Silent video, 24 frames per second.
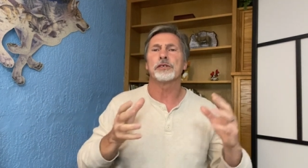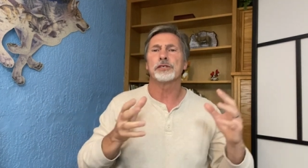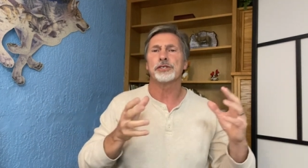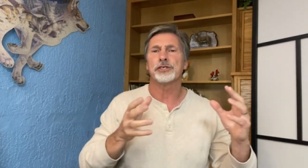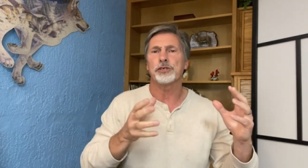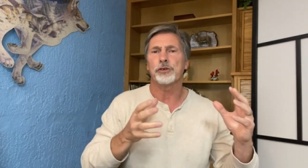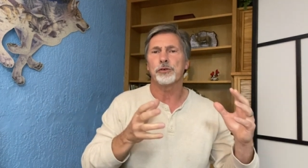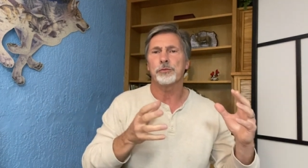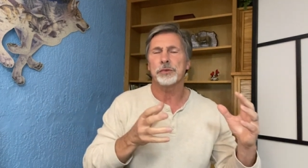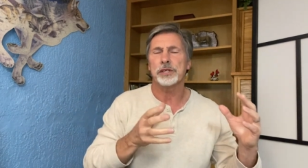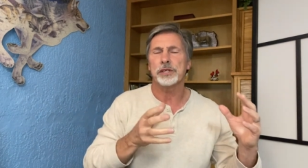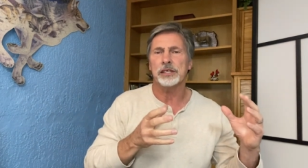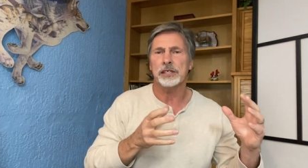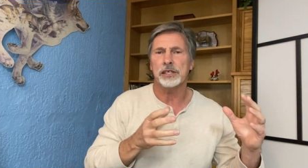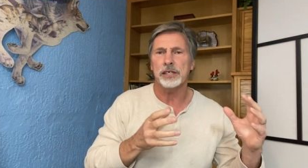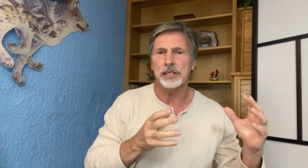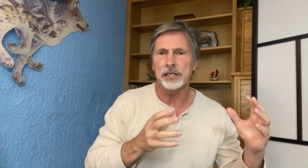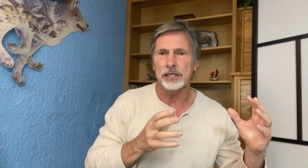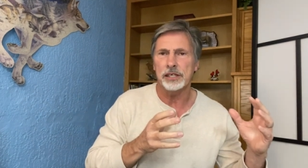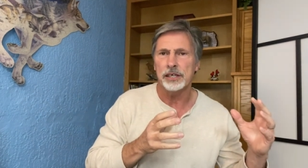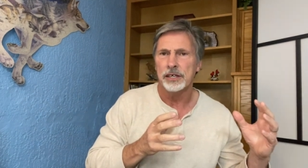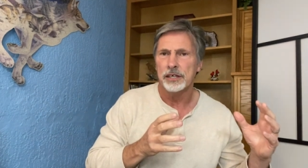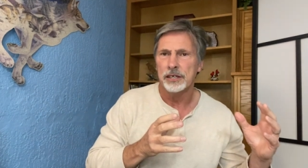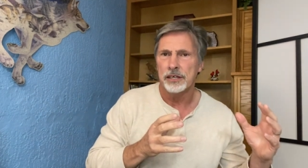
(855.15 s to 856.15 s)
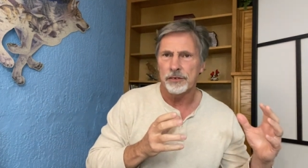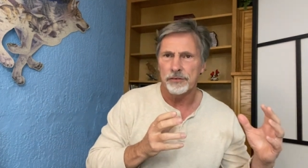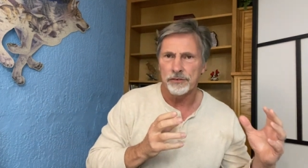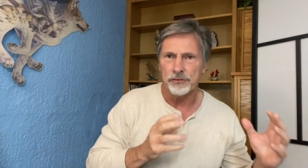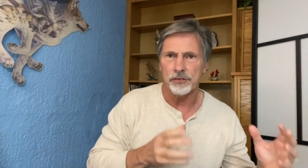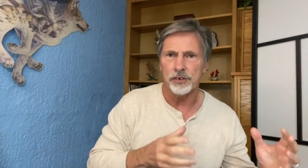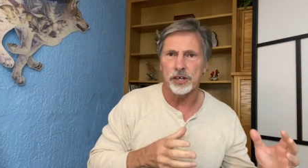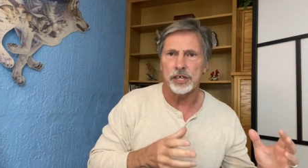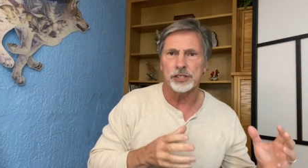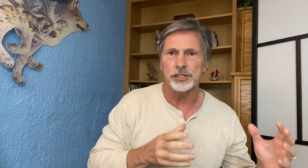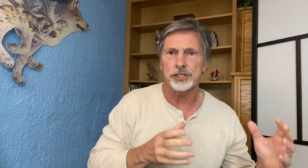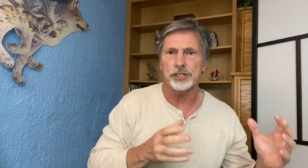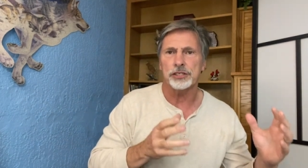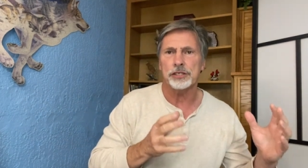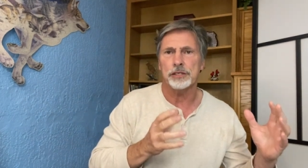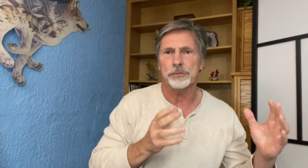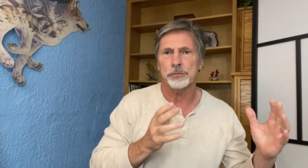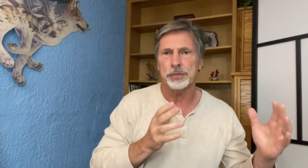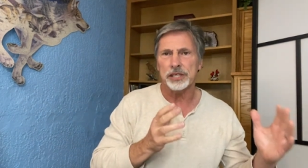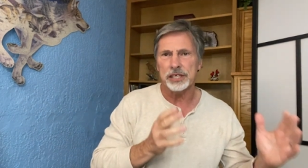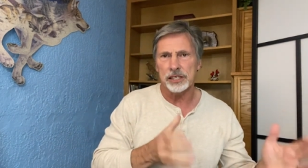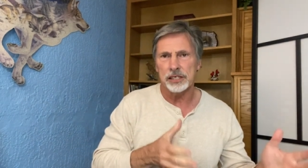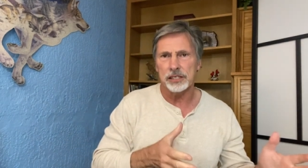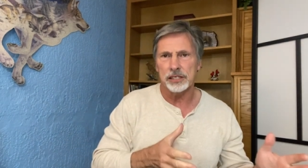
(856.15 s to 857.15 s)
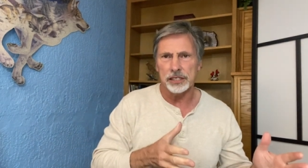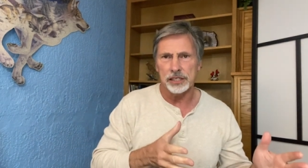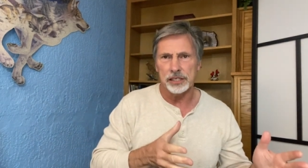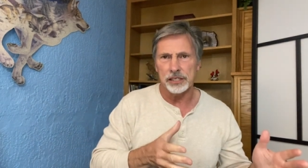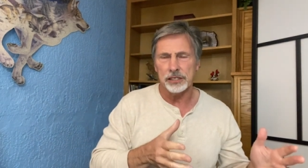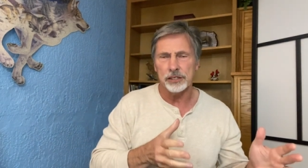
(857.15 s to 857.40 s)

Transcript: show me the fresh, appealing